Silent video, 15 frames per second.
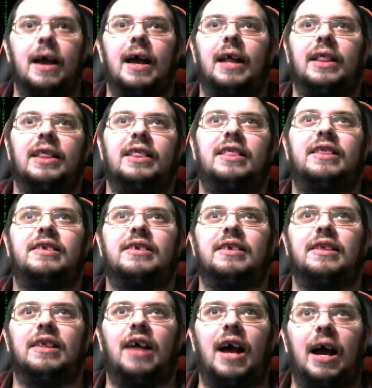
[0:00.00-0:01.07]
and
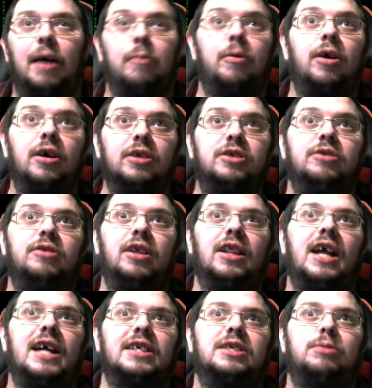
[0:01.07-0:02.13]
I want to do the
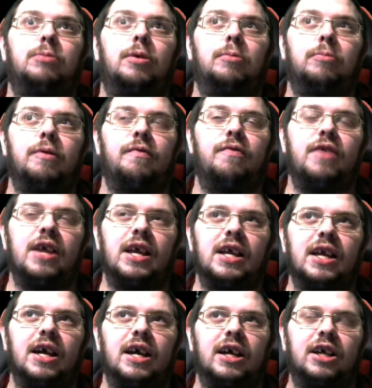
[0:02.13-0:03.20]
last one with
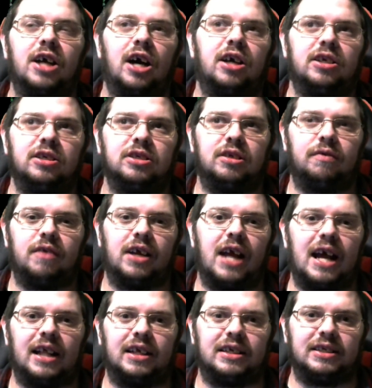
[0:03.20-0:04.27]
the Guardians of the
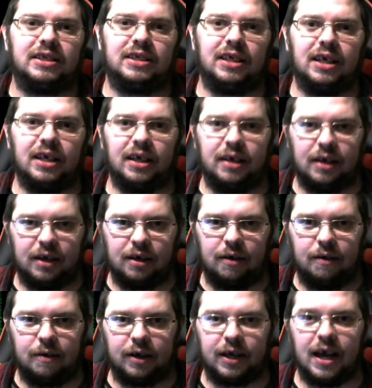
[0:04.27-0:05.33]
Galaxy
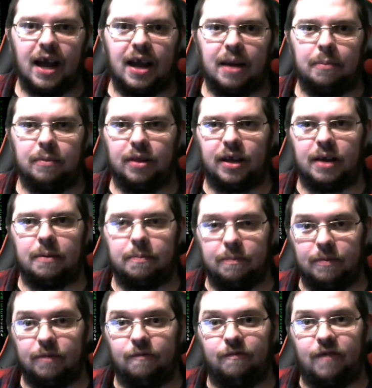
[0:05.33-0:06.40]
game, the
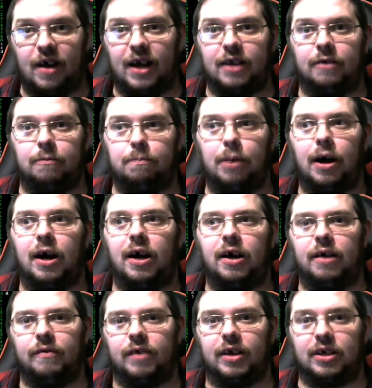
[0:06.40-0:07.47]
final part
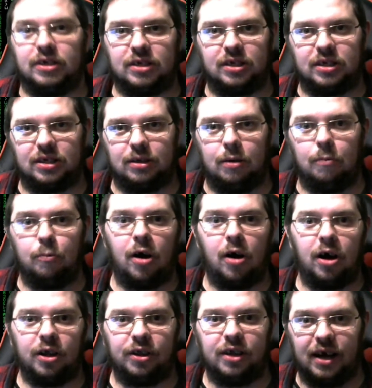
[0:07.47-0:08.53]
of it, because
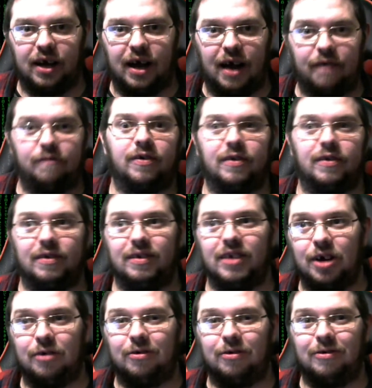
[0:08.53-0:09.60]
one,
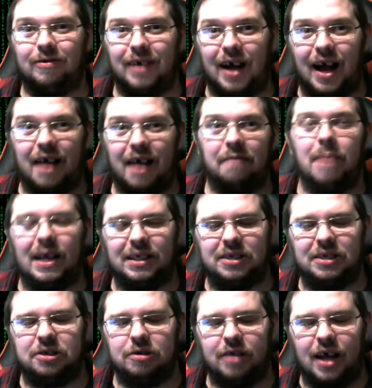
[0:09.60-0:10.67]
I've meant
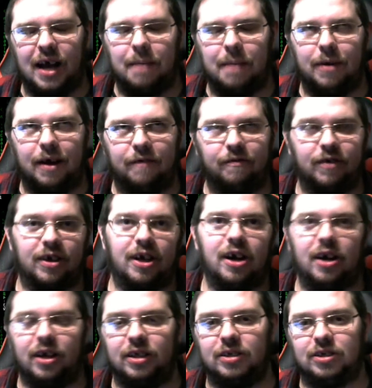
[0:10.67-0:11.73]
to do that, but I've
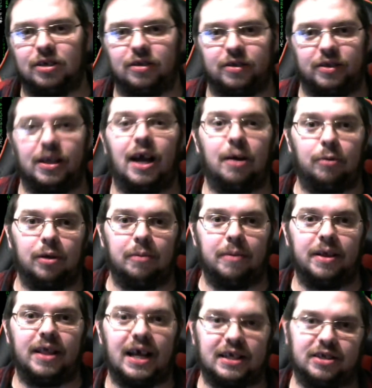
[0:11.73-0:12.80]
forgotten, so I will
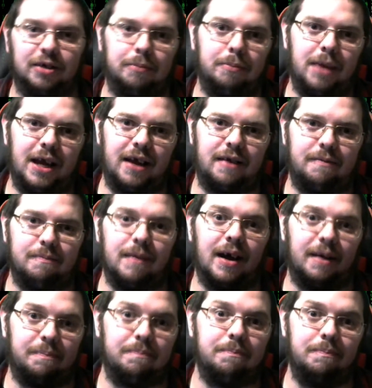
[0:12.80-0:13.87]
admit that's on me.
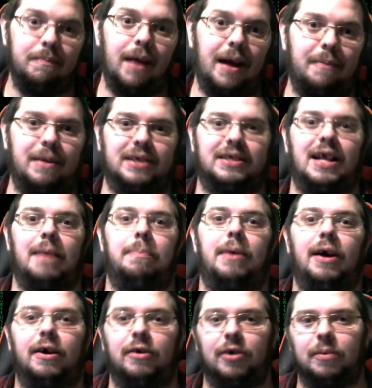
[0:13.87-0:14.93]
I messed that
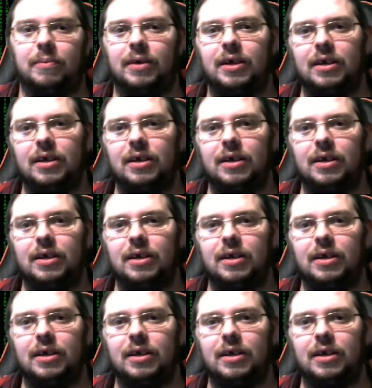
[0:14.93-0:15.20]
part up.